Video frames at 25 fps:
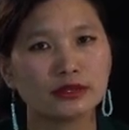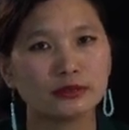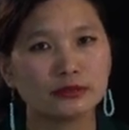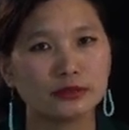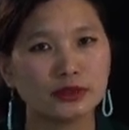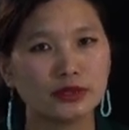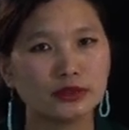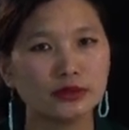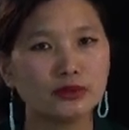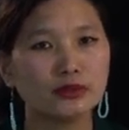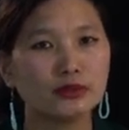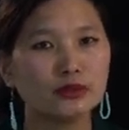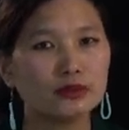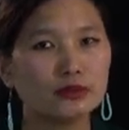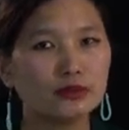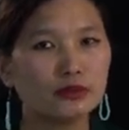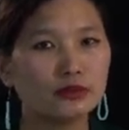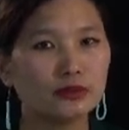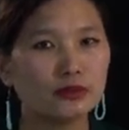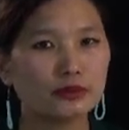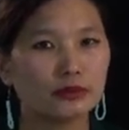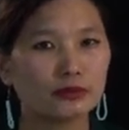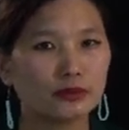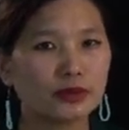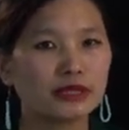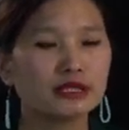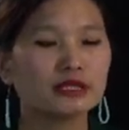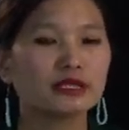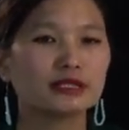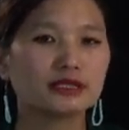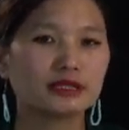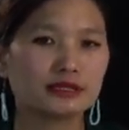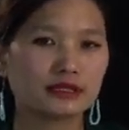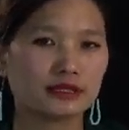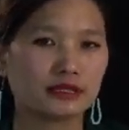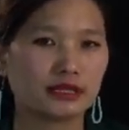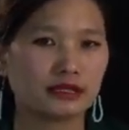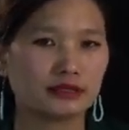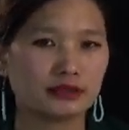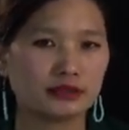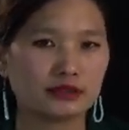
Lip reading: we know what is a